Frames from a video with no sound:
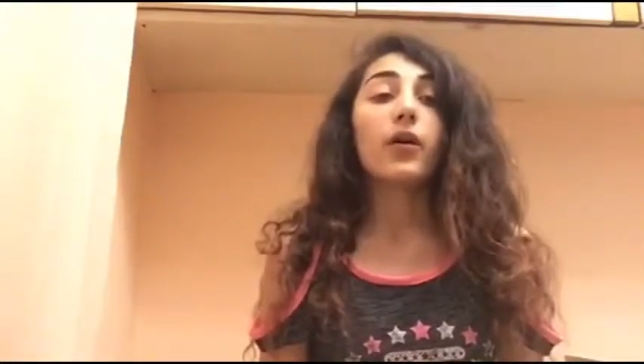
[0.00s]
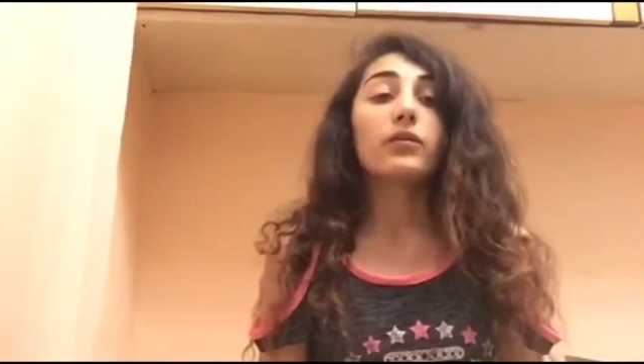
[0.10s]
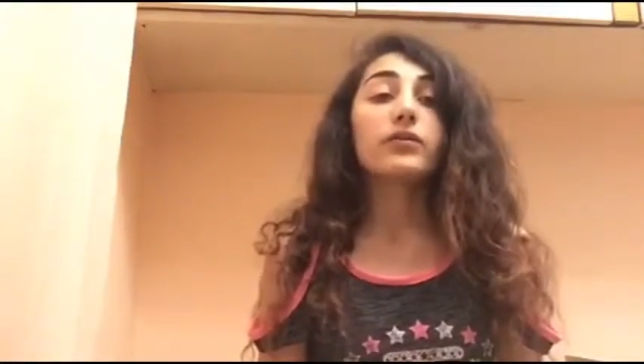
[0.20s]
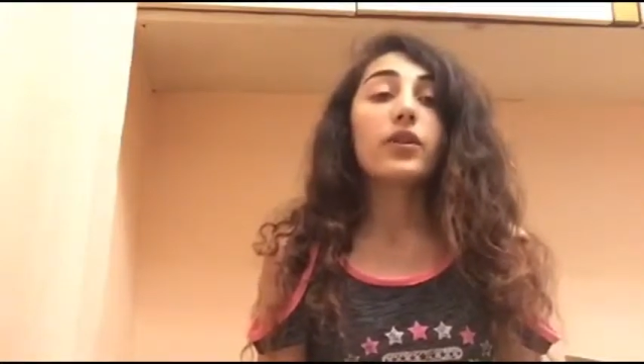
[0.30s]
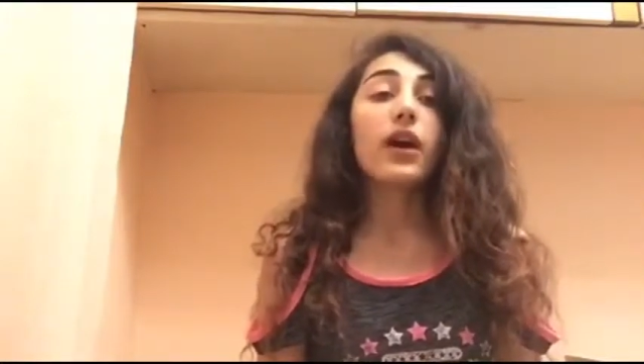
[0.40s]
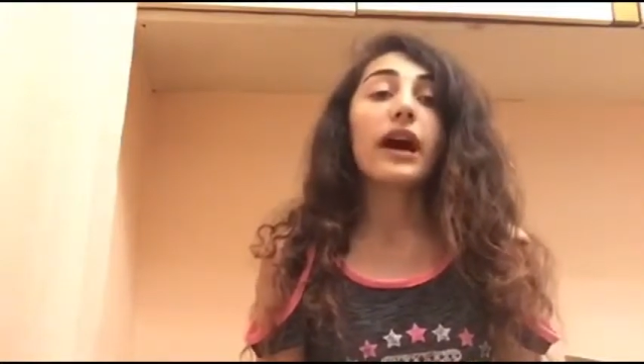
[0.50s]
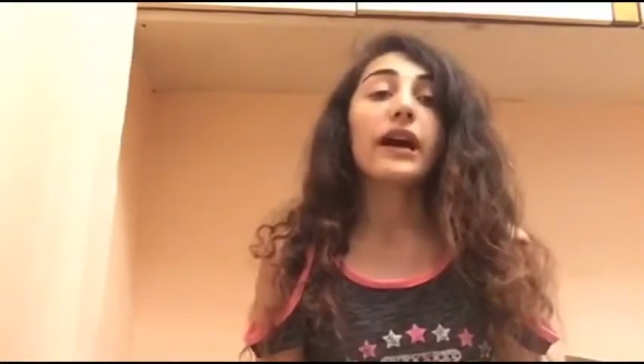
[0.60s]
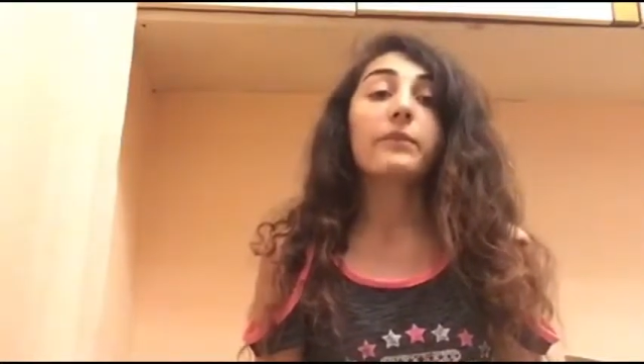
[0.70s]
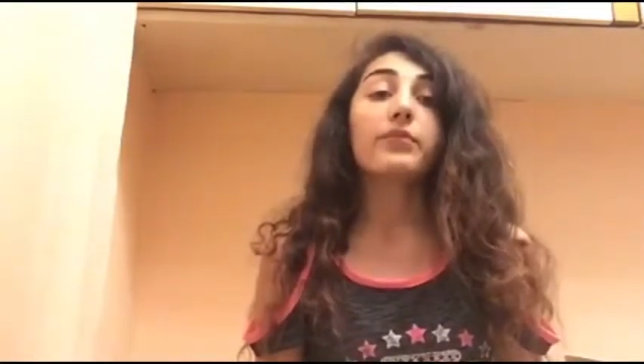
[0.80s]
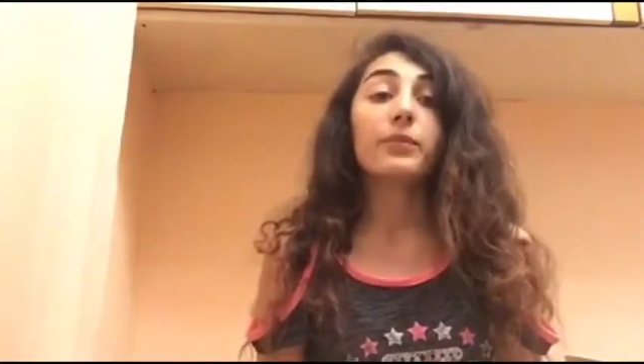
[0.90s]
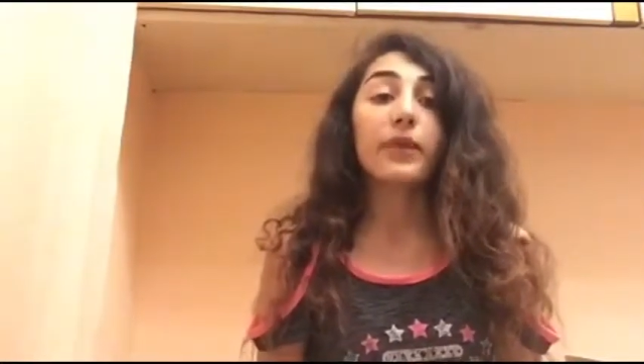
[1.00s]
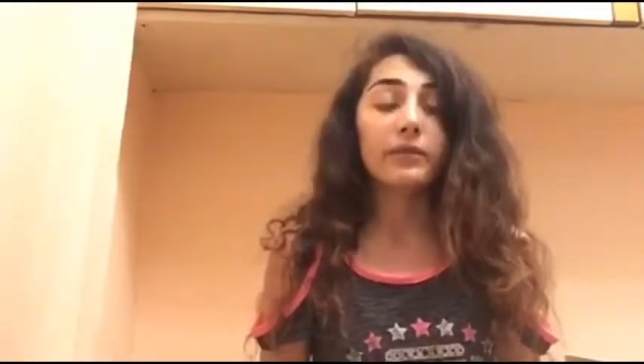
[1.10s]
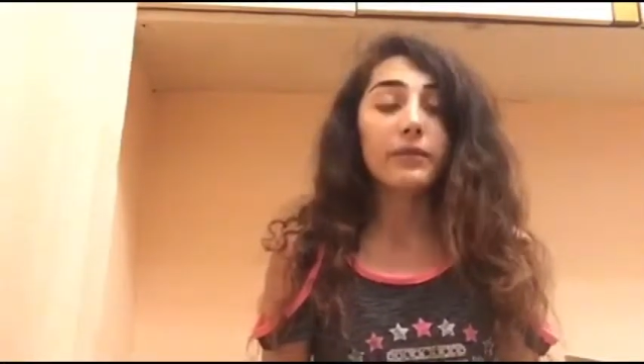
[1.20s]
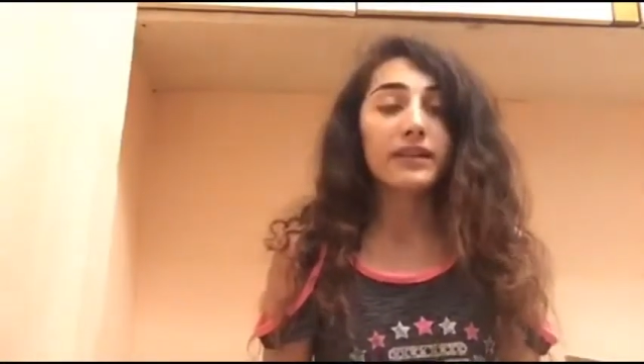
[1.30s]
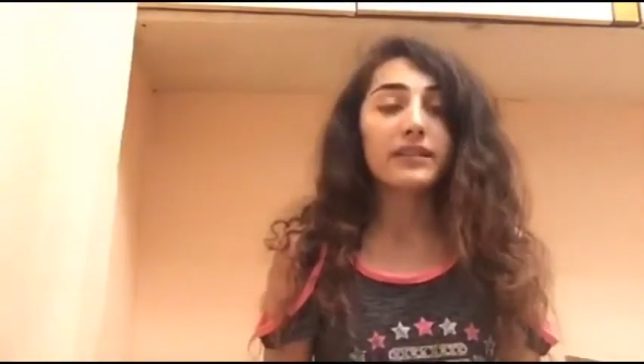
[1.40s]
Also, I
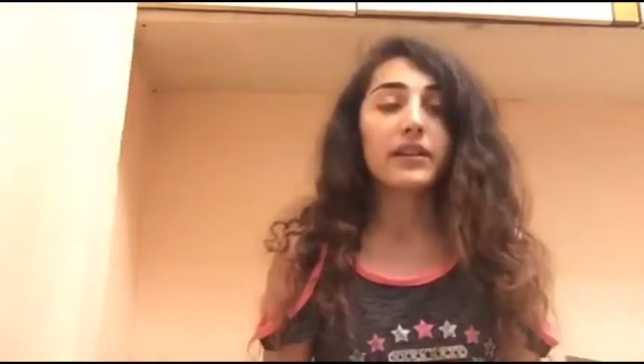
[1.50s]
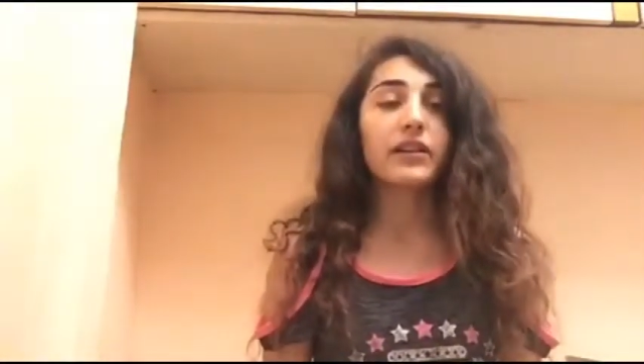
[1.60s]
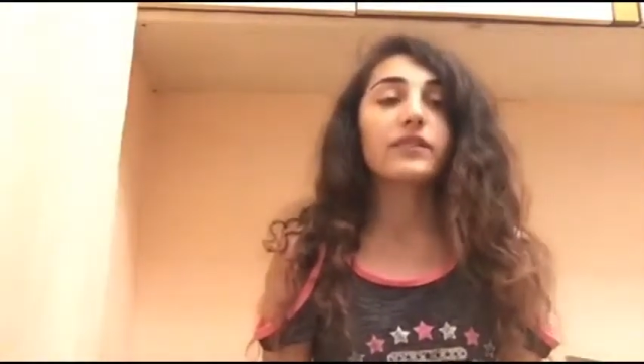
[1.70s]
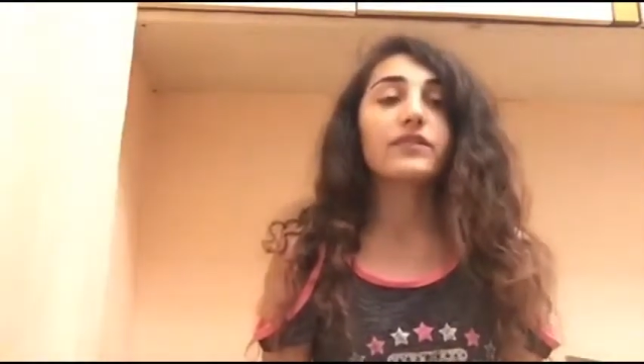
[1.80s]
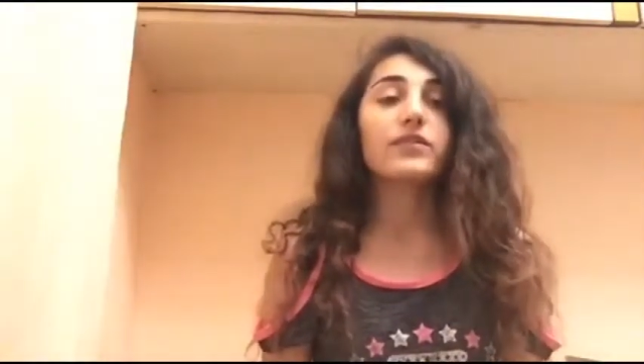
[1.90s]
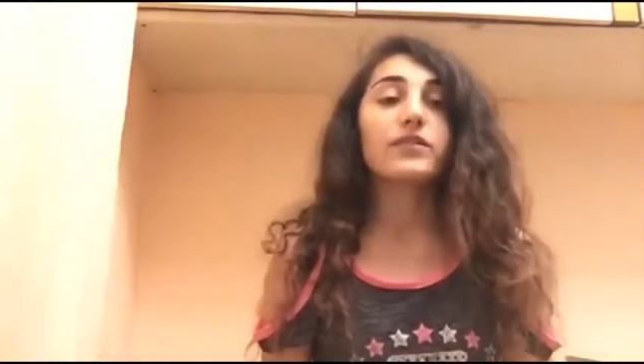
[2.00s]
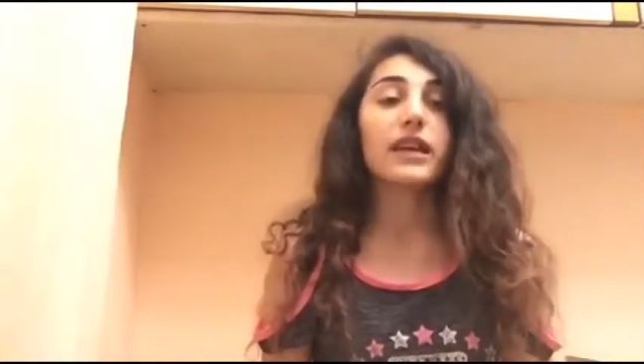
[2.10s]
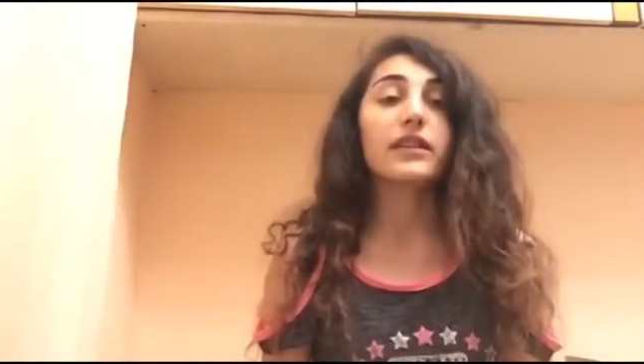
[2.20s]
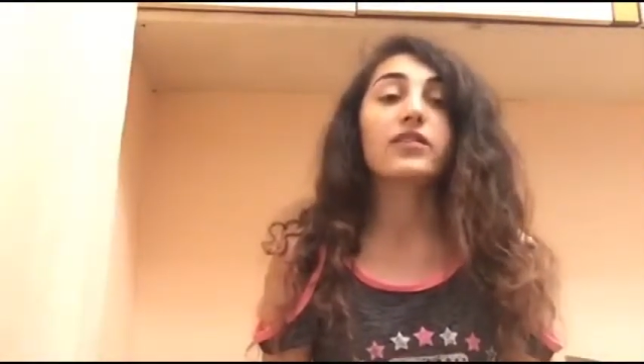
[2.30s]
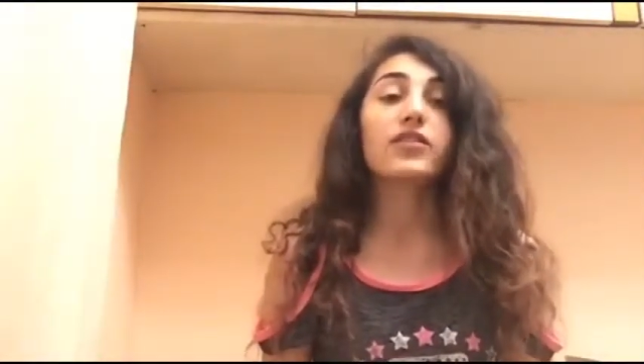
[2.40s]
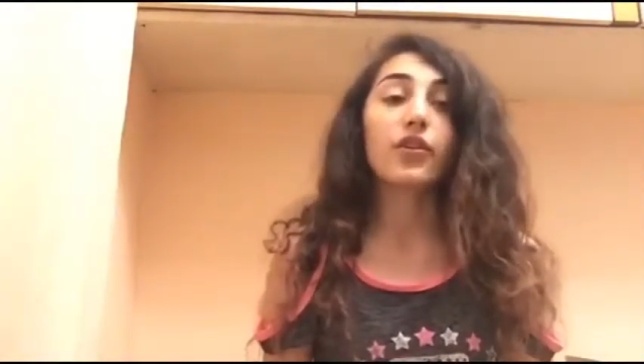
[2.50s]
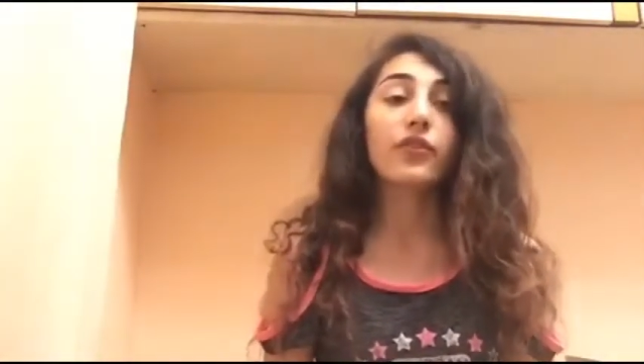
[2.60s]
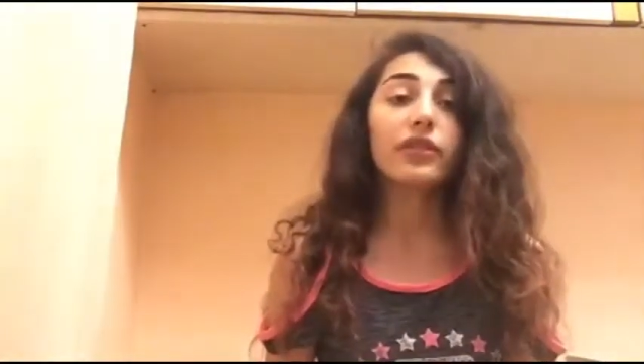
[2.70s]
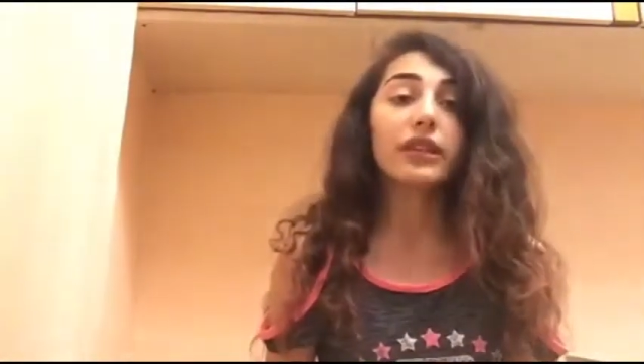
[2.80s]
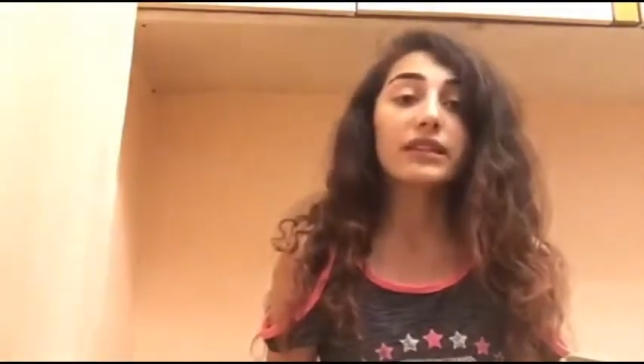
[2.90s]
prepared myself to take the
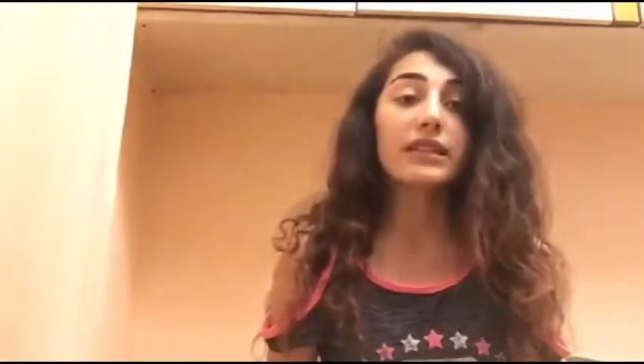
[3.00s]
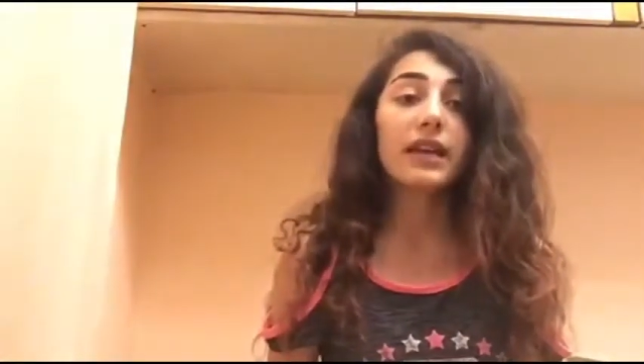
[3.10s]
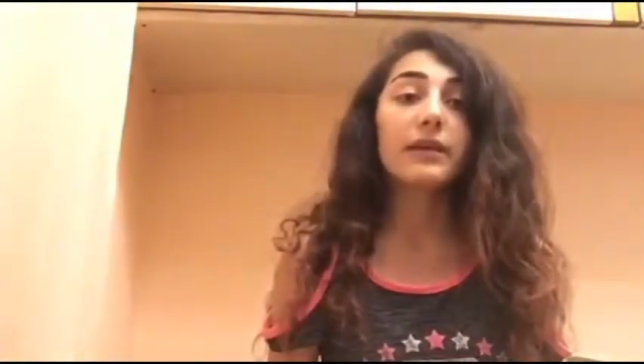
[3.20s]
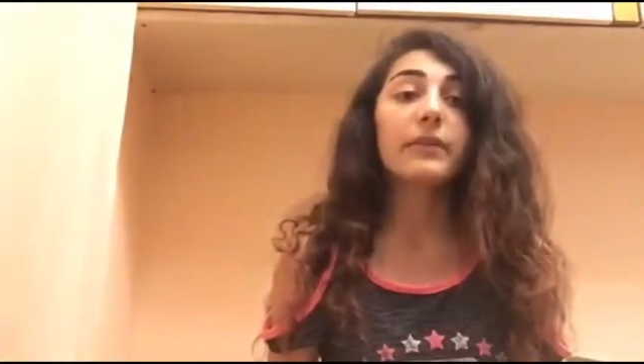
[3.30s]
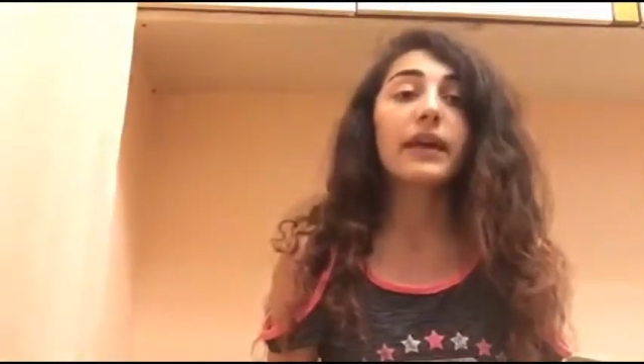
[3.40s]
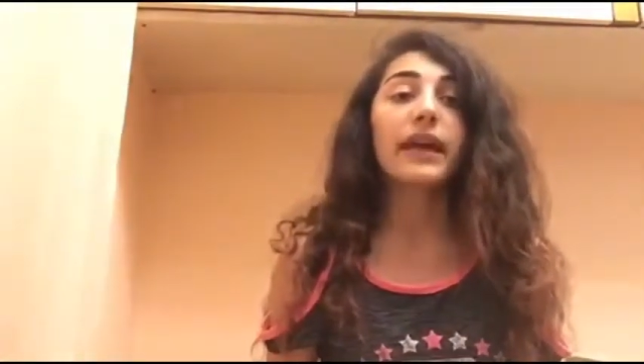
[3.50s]
TOEFL exam,